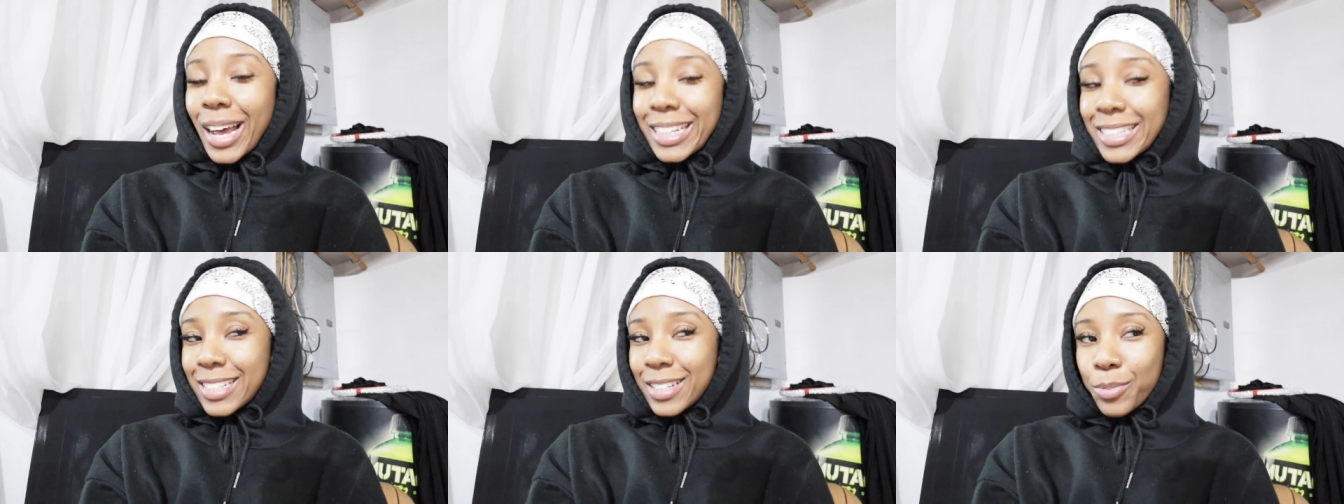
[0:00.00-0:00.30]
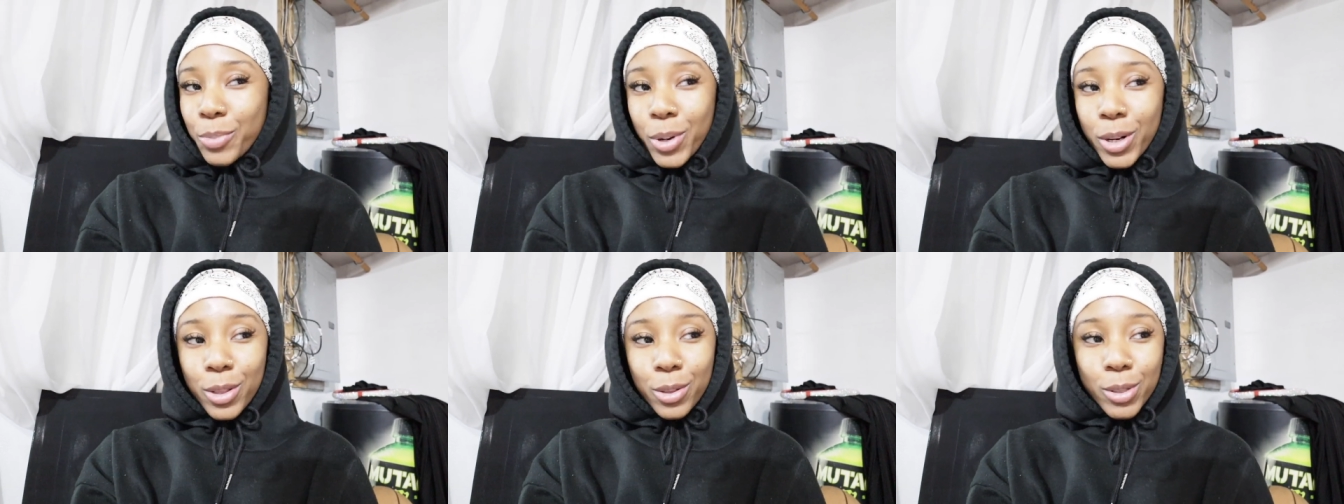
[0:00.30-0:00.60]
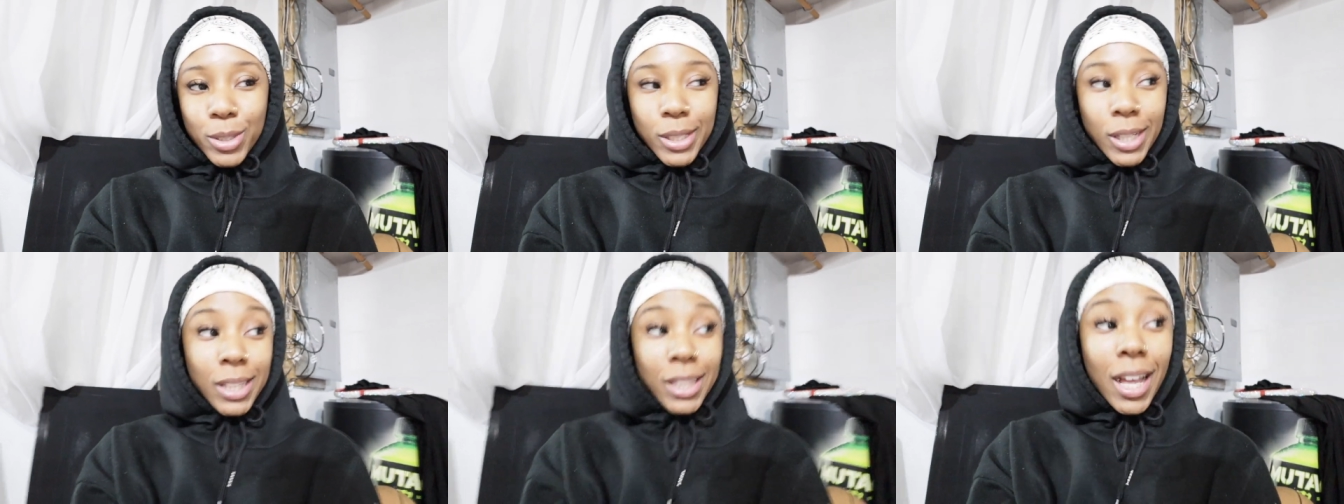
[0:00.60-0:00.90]
I did one of
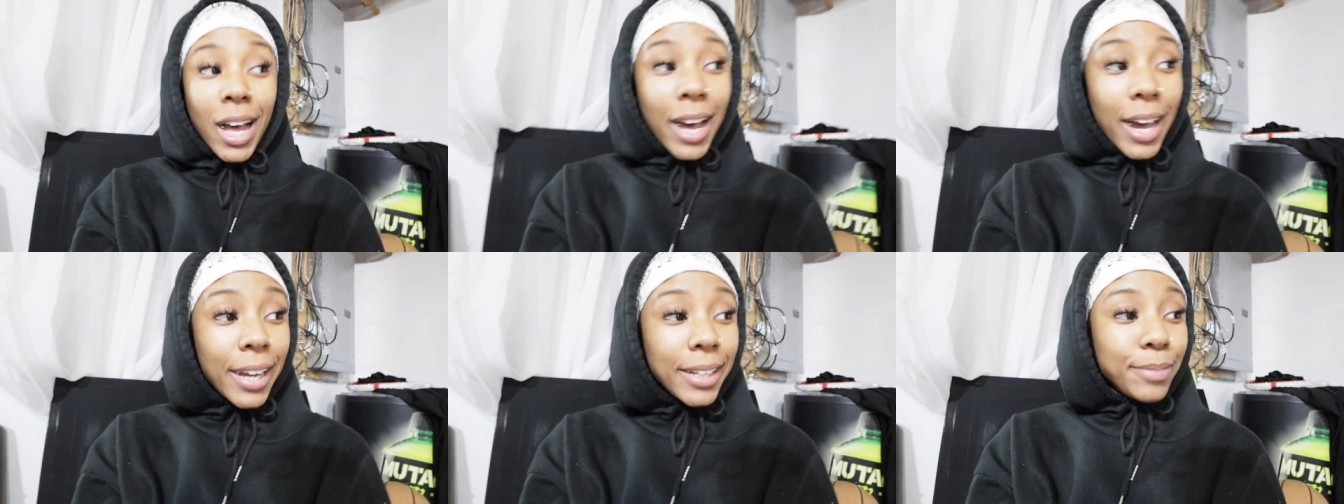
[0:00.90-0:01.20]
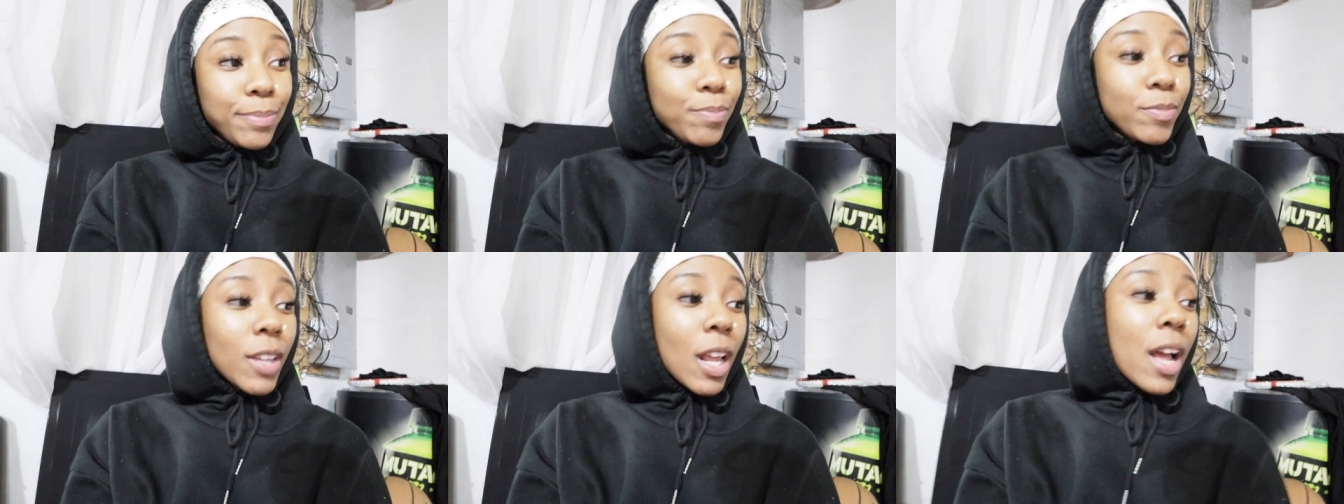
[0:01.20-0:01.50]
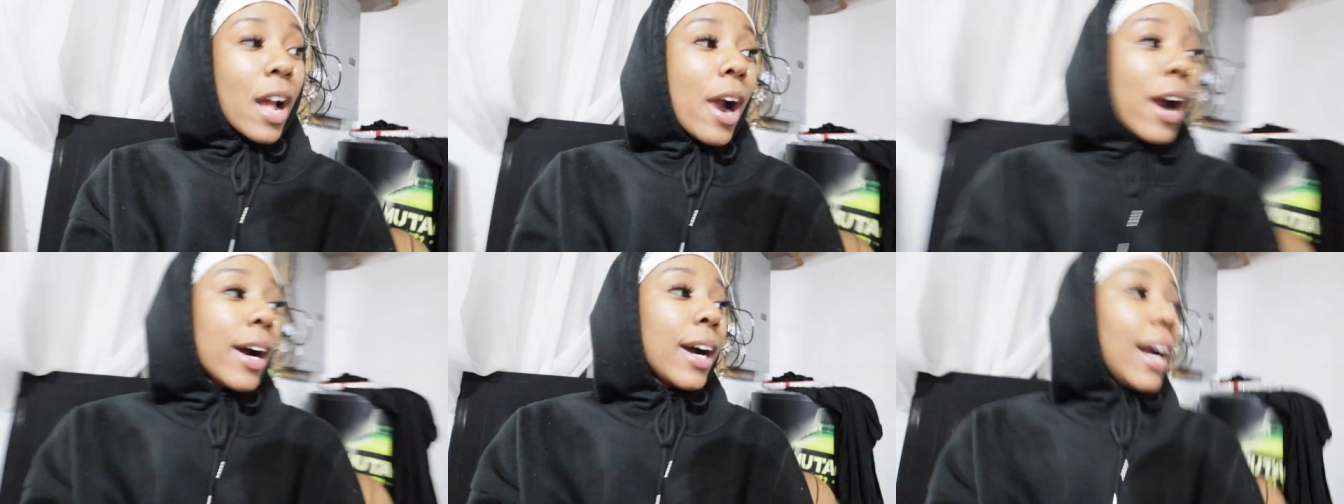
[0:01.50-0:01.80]
those online
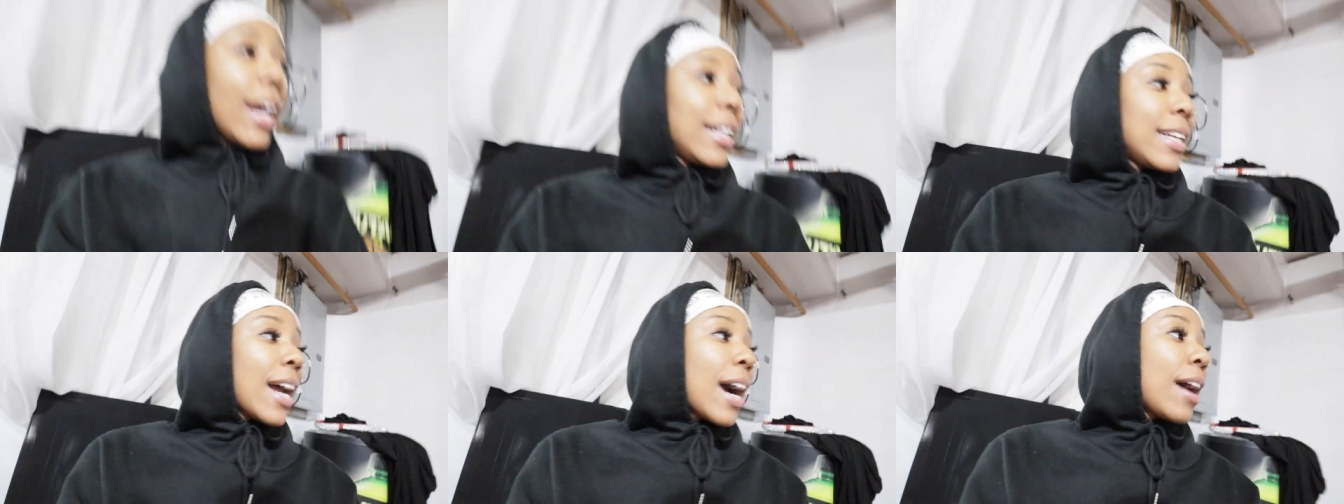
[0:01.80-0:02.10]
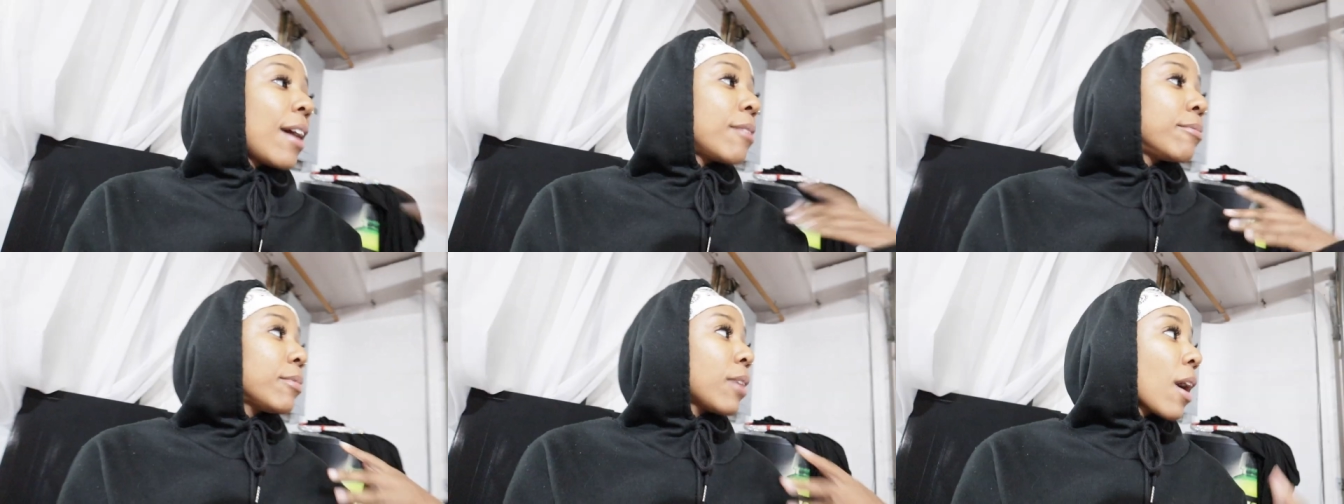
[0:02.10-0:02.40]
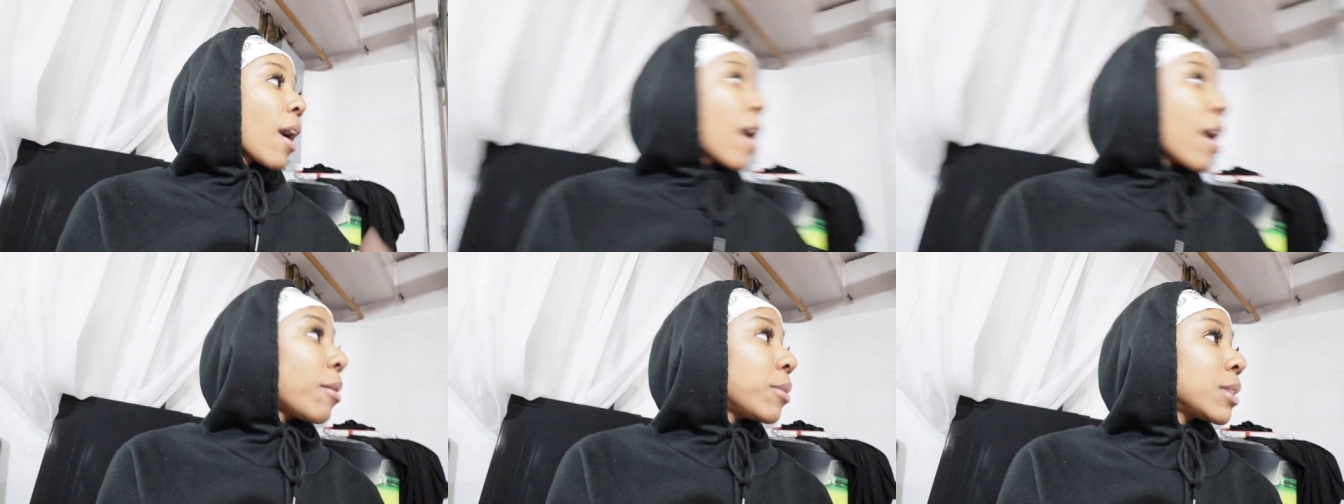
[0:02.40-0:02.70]
and now
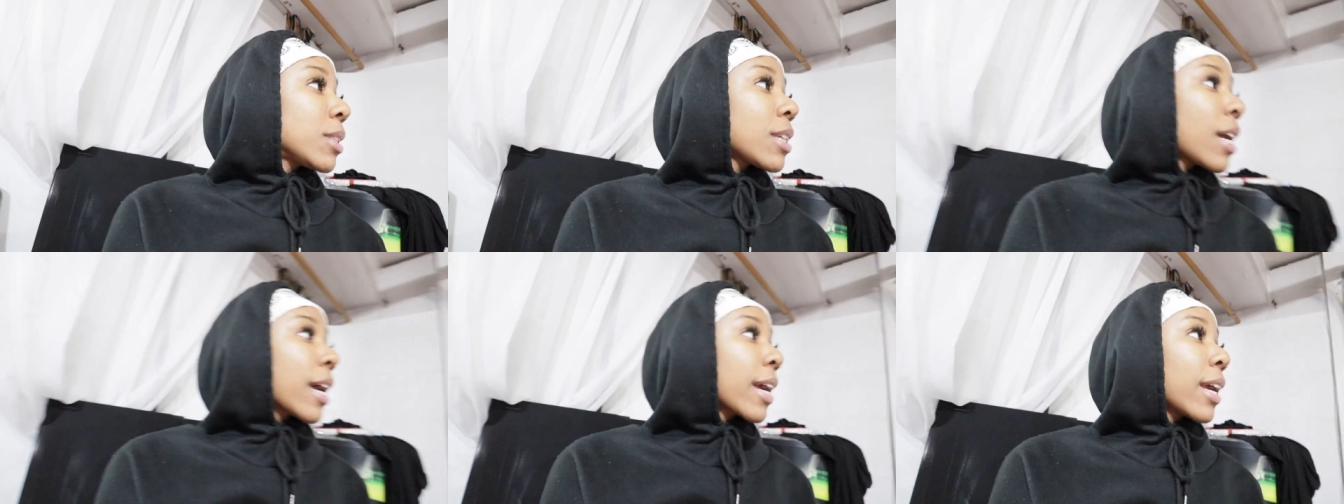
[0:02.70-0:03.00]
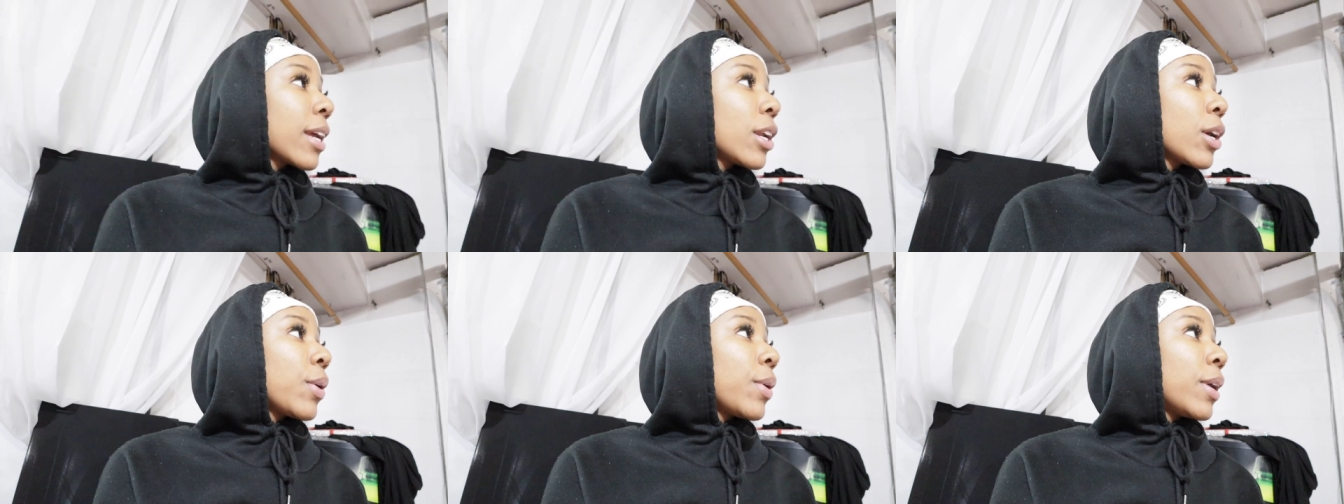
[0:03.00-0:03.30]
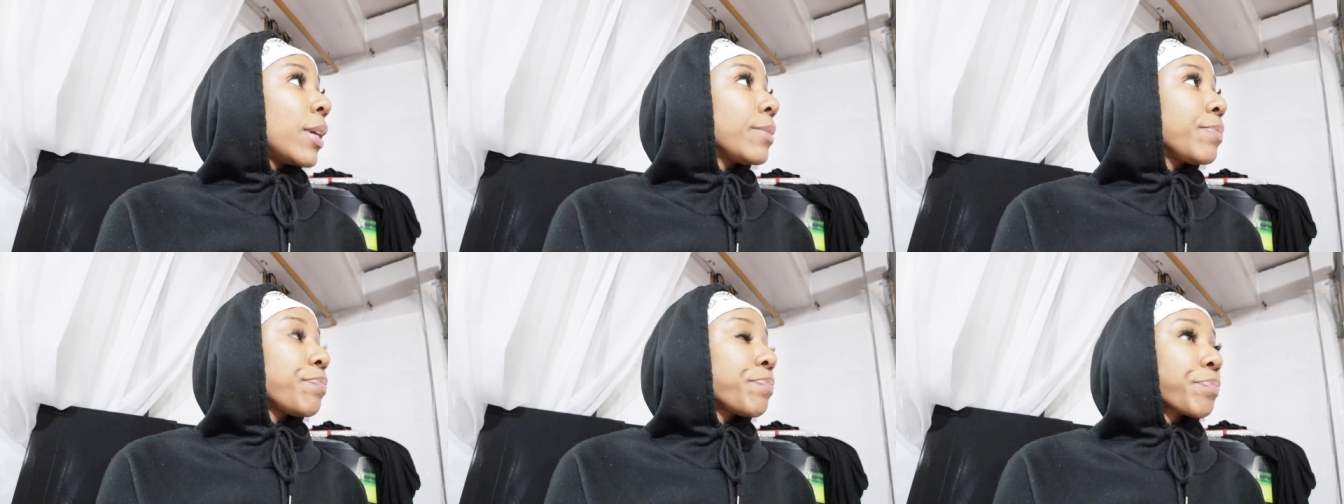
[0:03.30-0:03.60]
I was like, you know
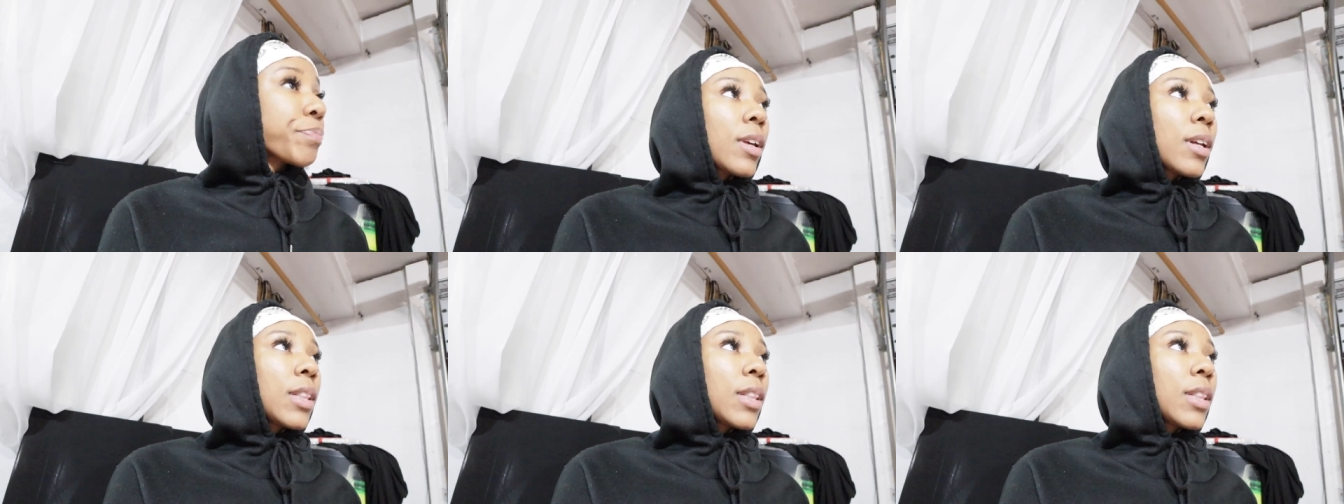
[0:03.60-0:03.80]
what?